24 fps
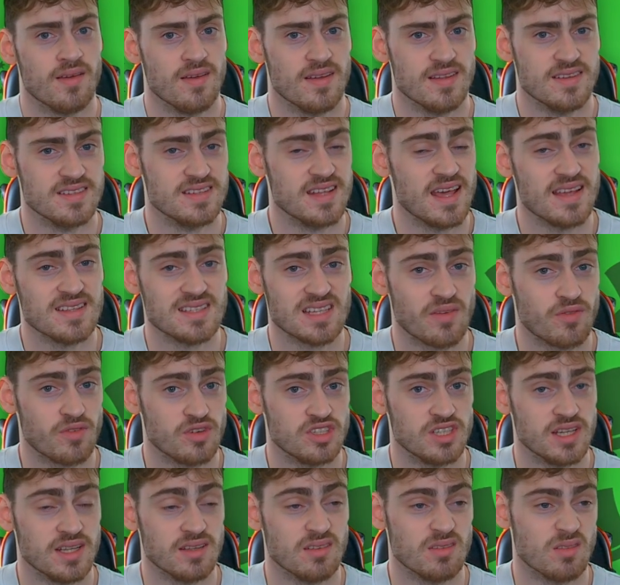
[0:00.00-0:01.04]
Ndeye's
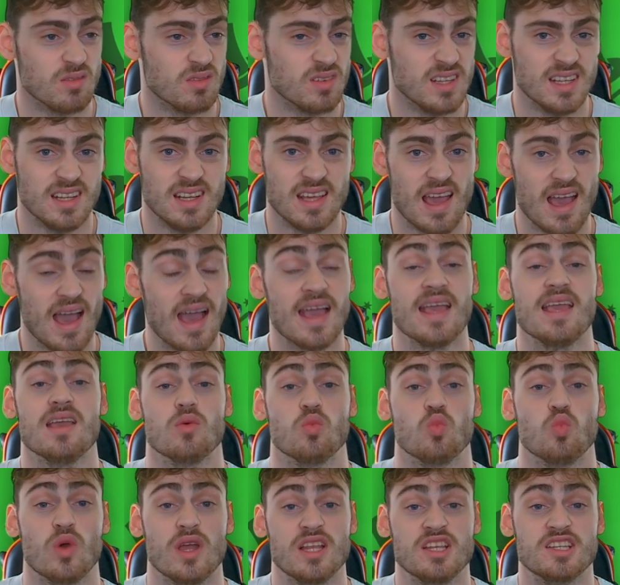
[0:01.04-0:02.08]
averaging nearly 8,
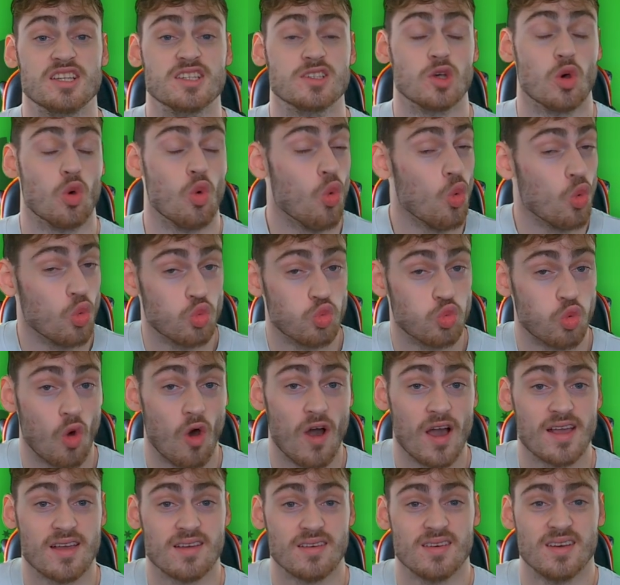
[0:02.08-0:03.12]
which is all right.